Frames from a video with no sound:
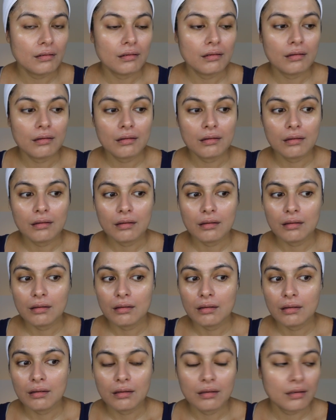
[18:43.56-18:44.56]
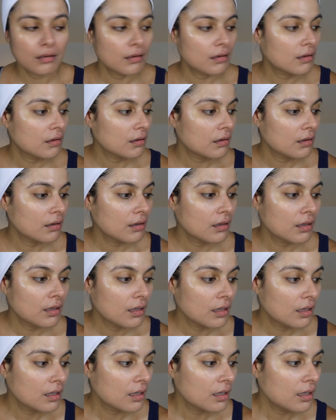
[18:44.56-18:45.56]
[no speech]